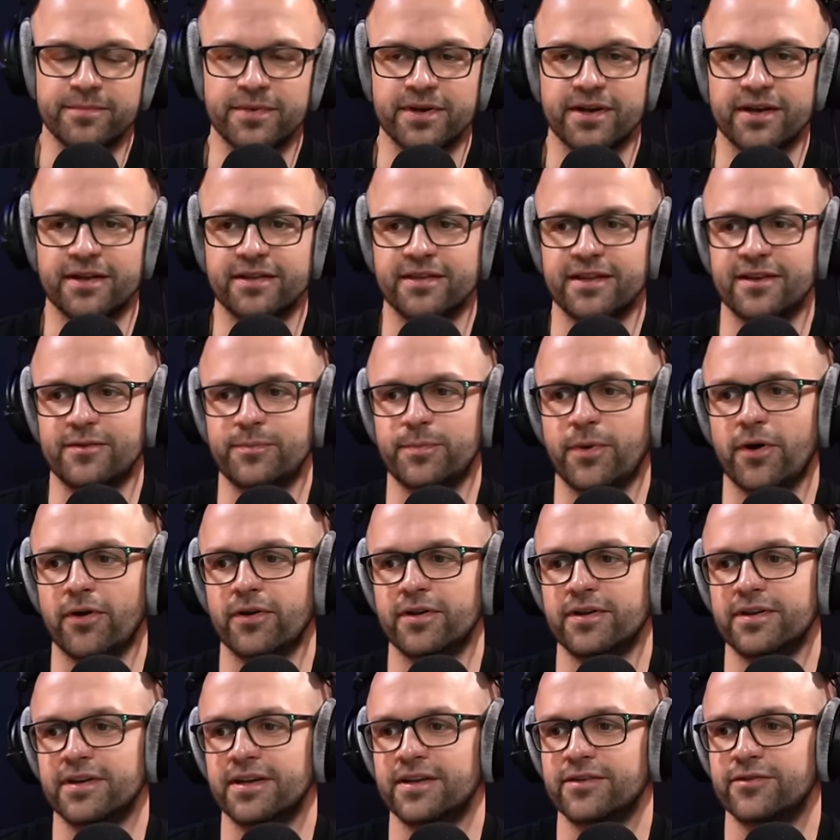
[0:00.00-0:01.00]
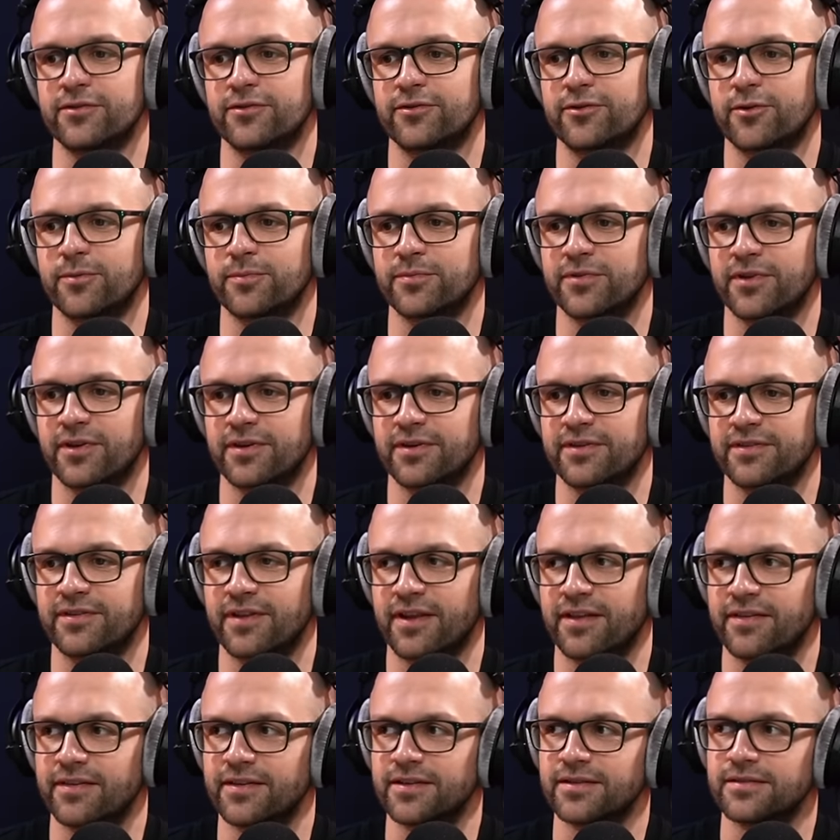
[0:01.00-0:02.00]
but at this point he just comes on as
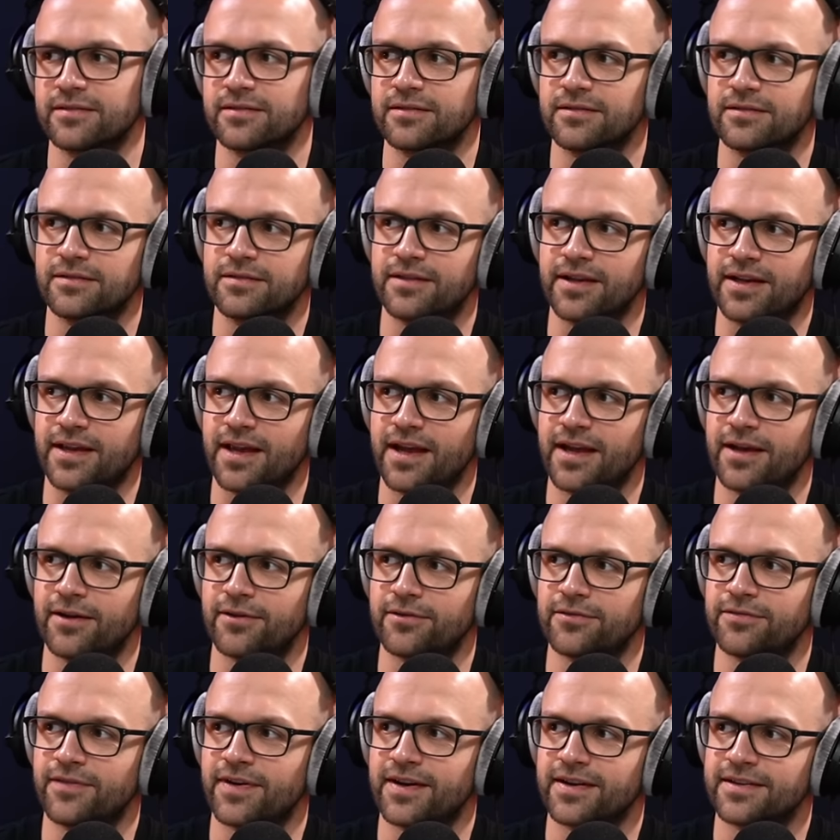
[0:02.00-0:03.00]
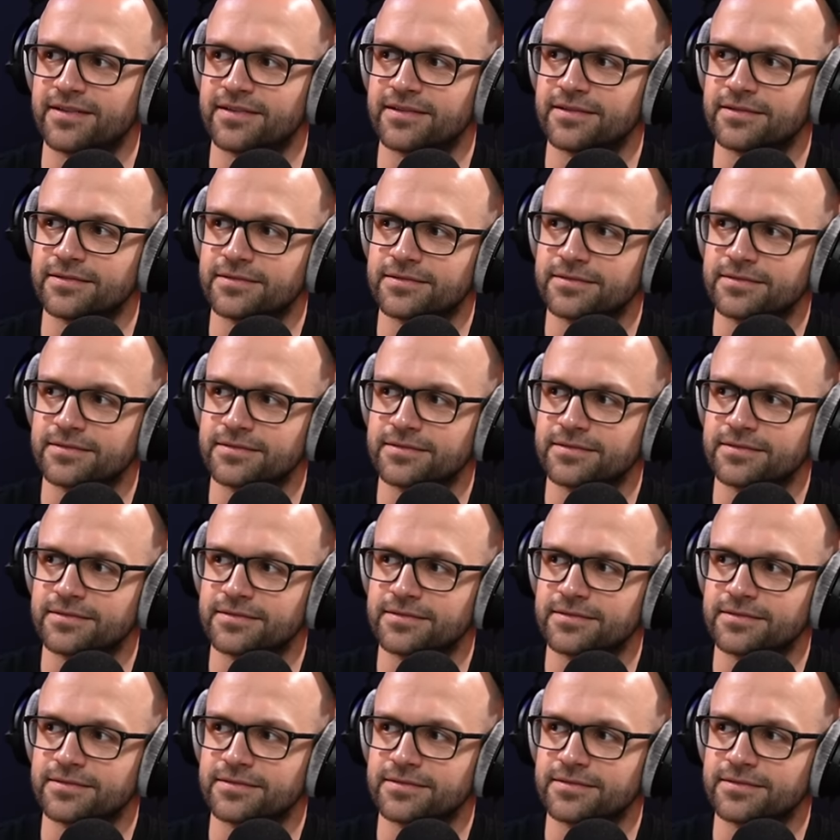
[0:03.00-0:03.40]
like the chaos factor.